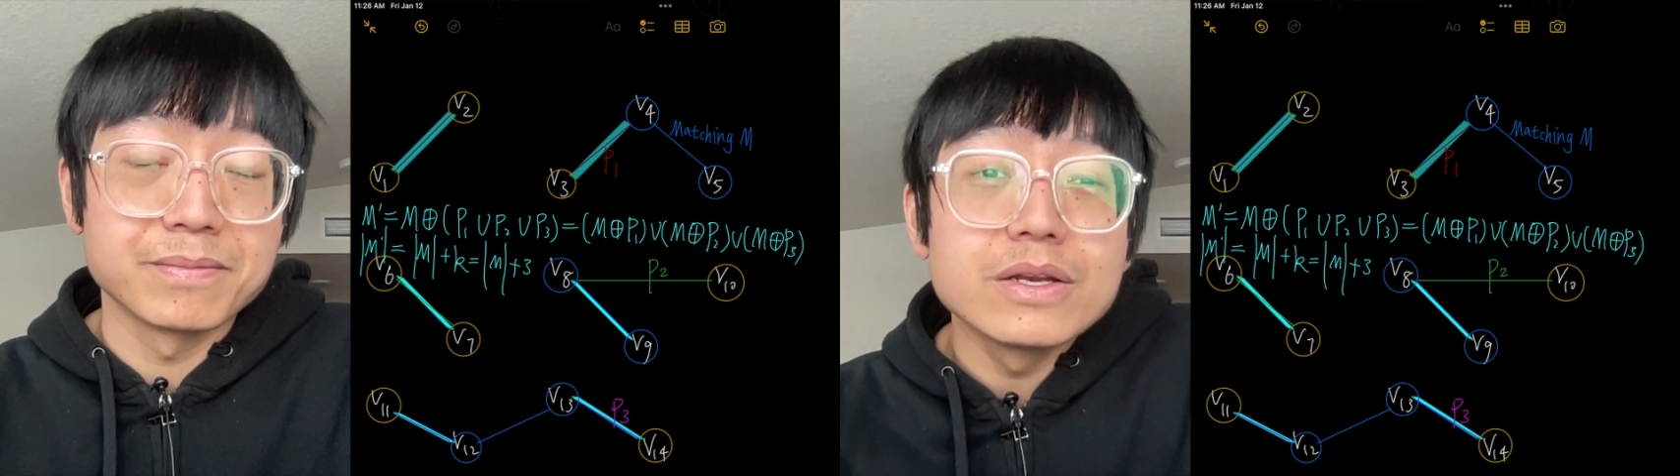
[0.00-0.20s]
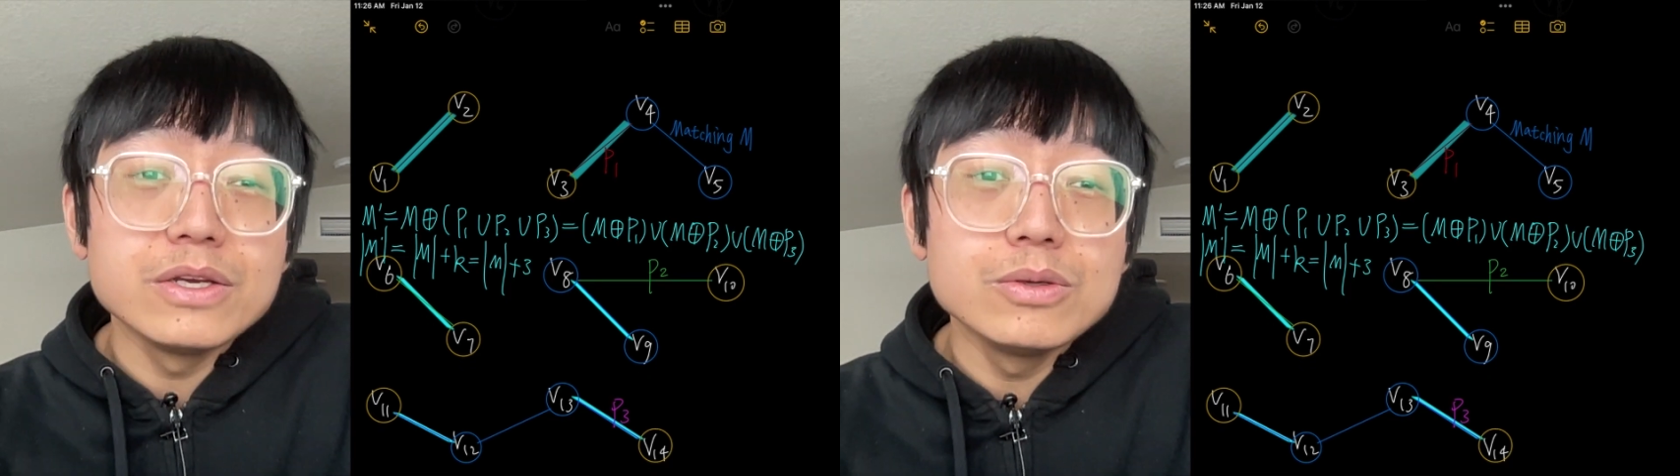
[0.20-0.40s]

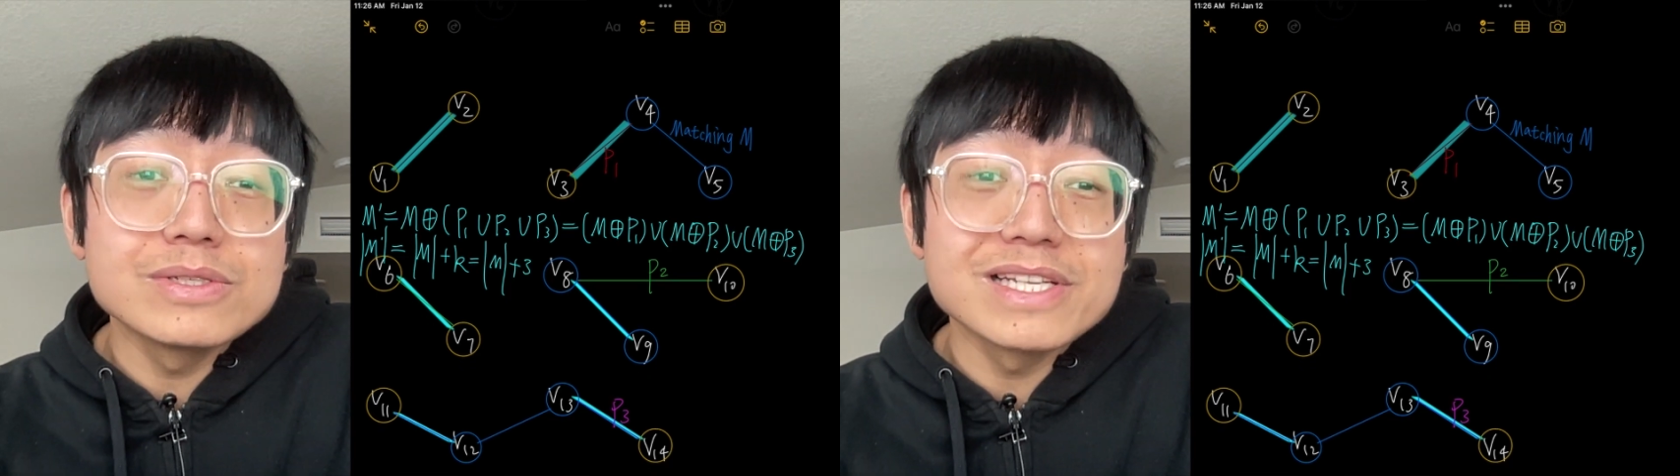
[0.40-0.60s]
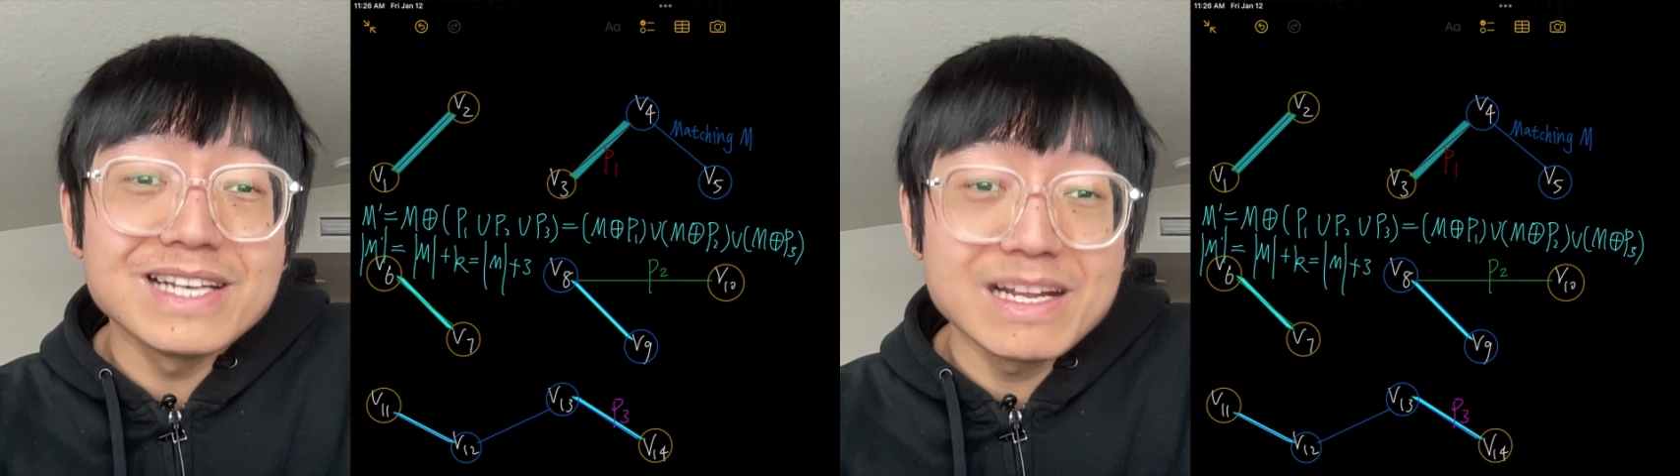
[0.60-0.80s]

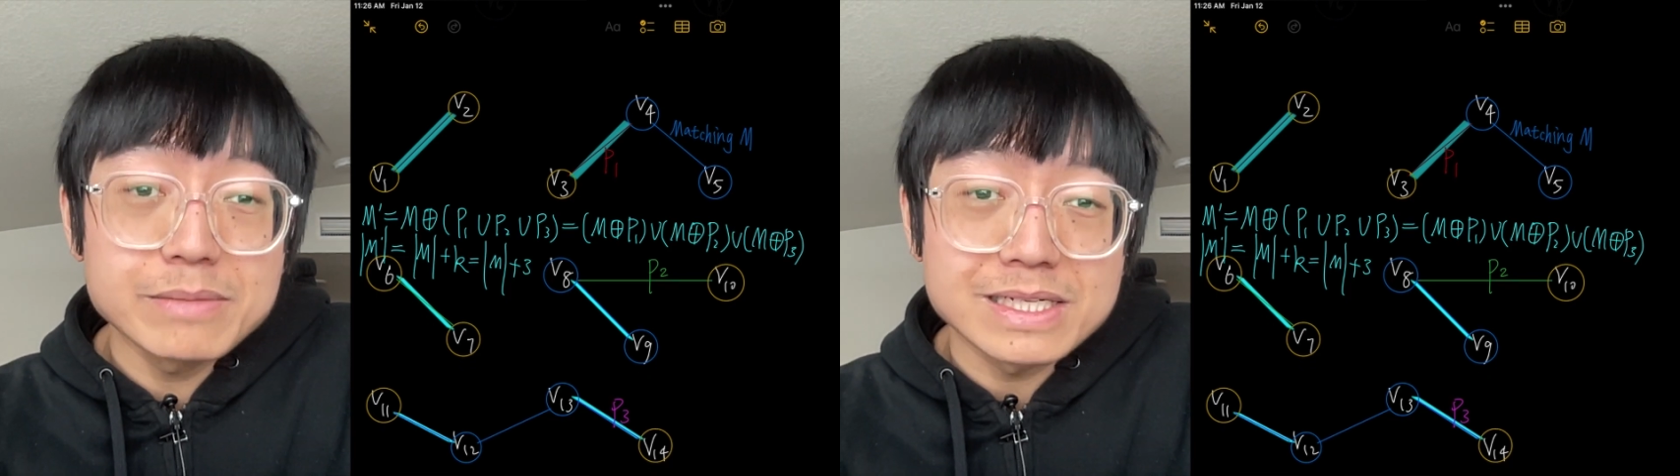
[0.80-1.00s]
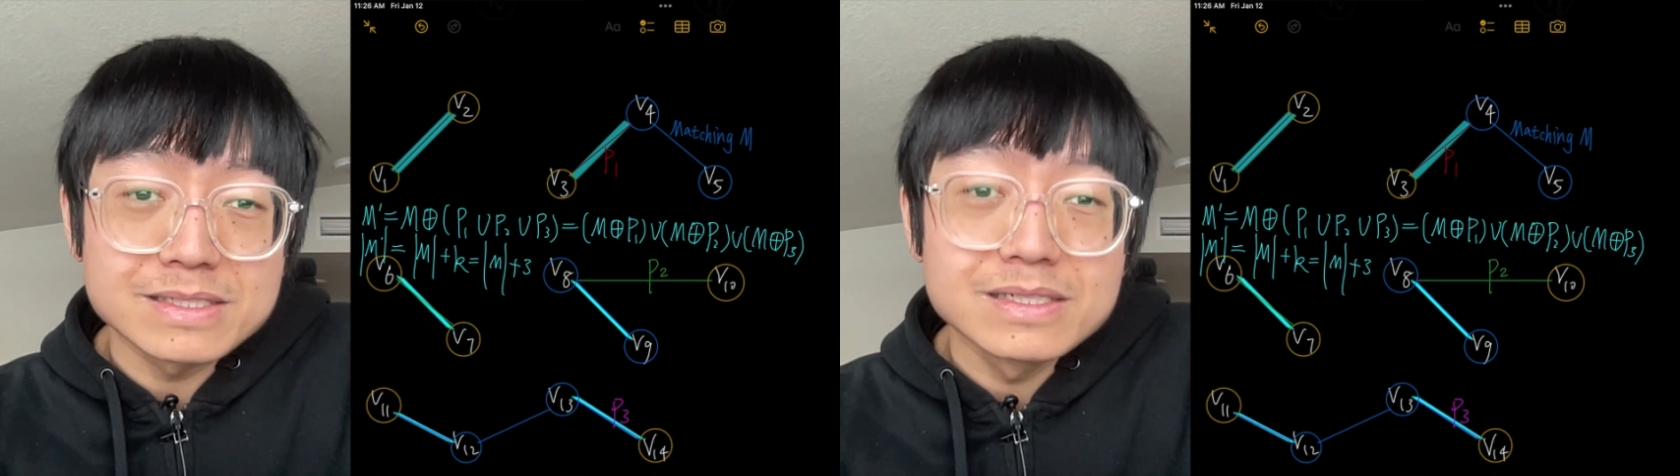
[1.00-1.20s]
Using
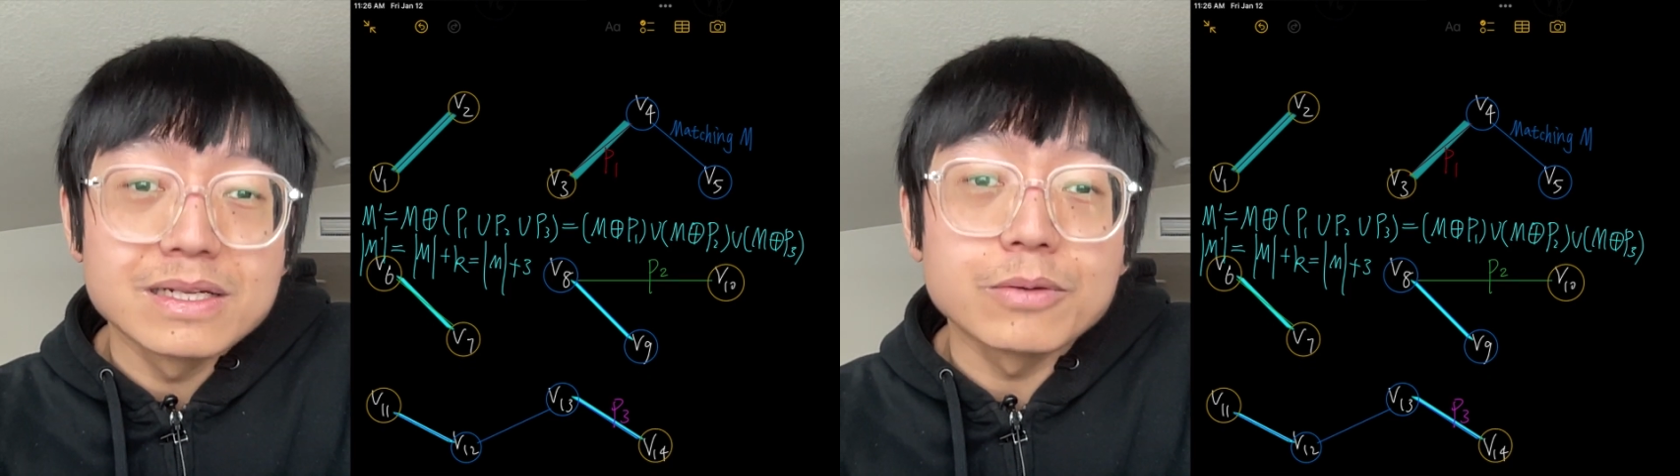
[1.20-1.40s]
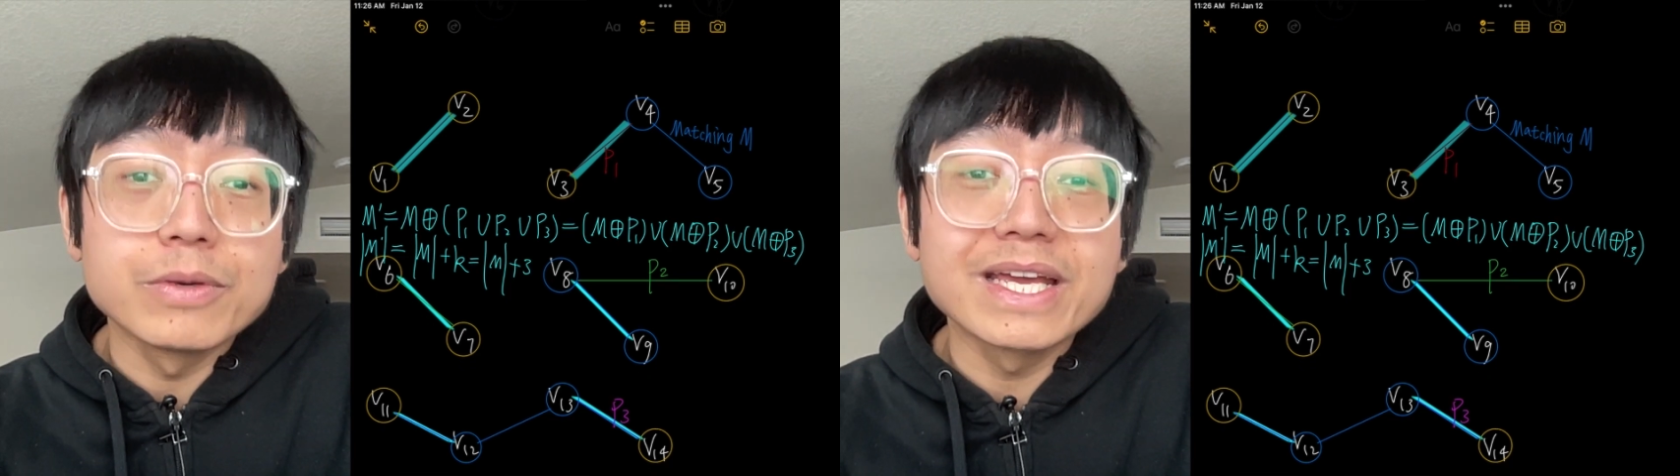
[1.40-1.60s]
lemma,
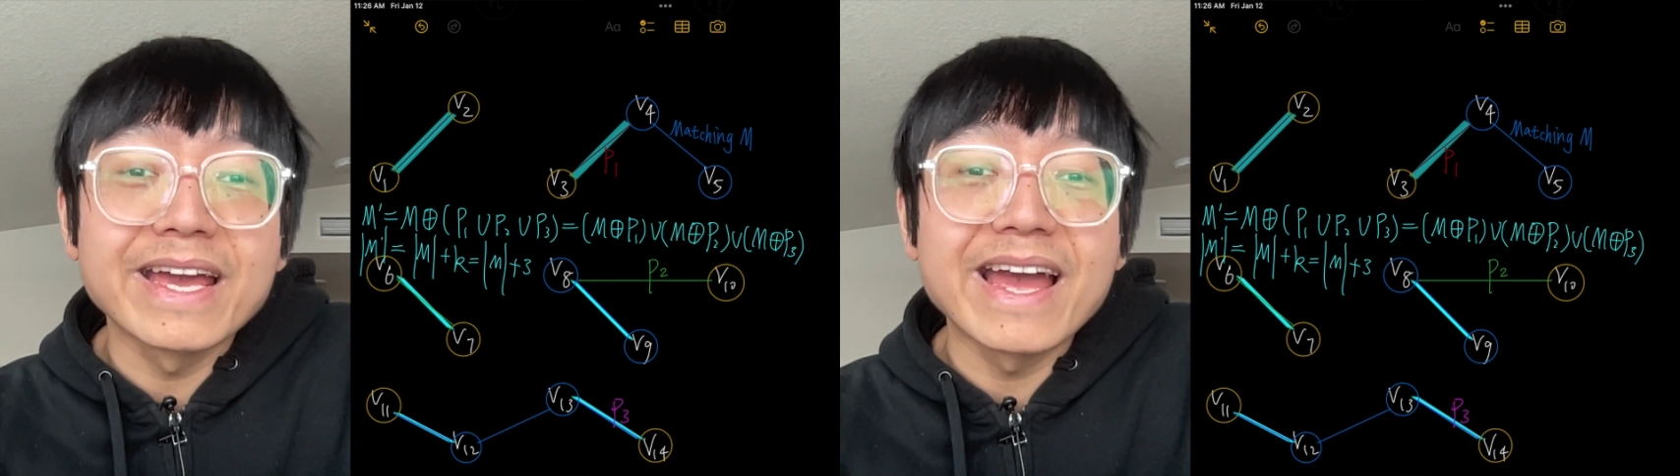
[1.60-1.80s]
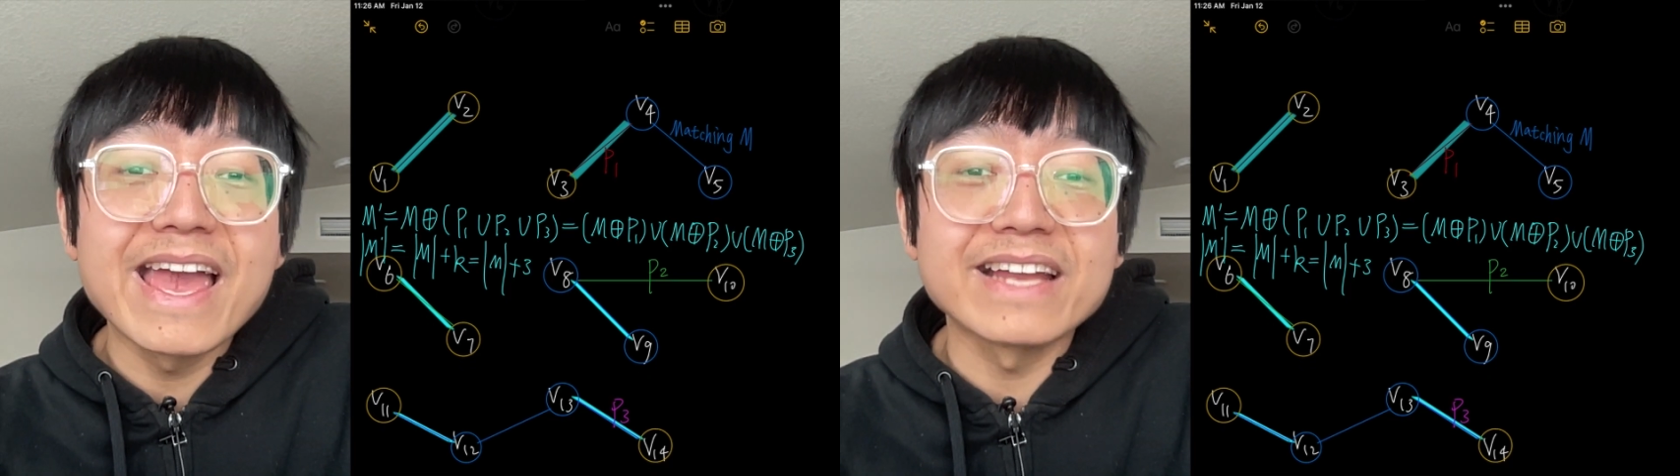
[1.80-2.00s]
we can
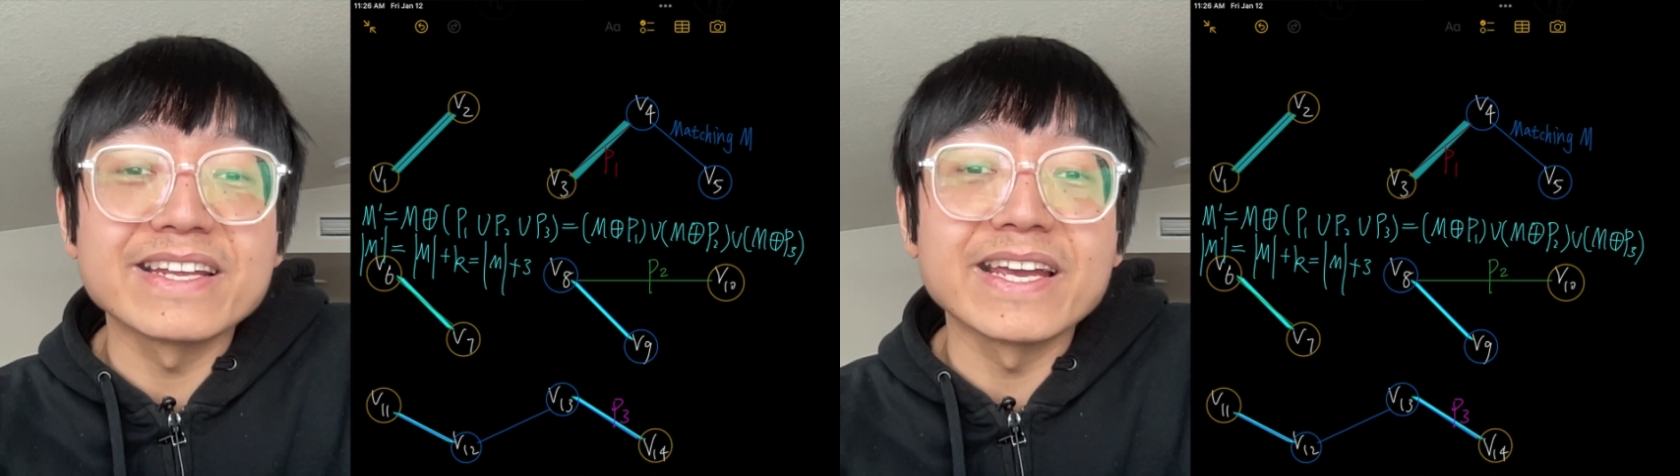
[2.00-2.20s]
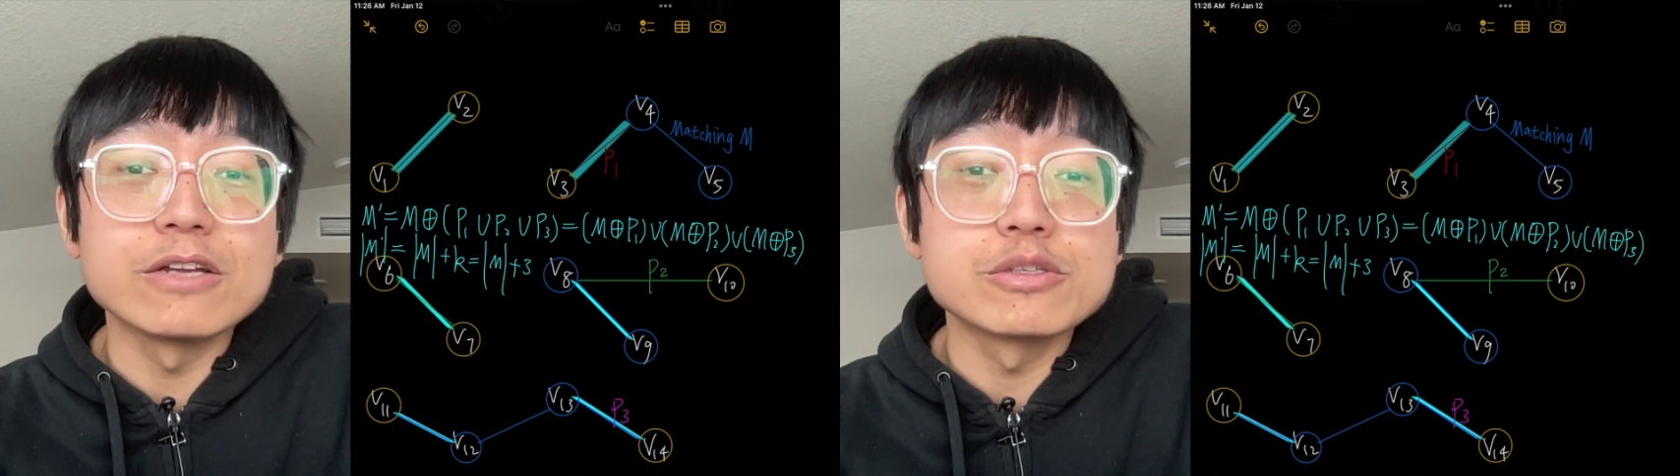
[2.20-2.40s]
add
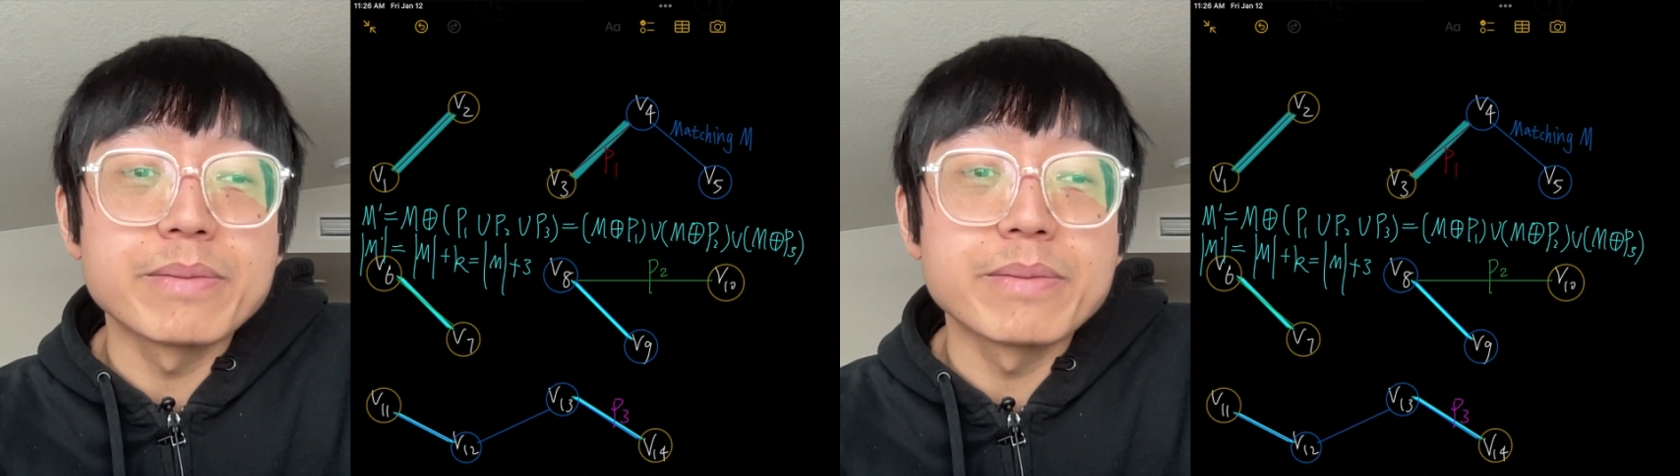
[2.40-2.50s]
in each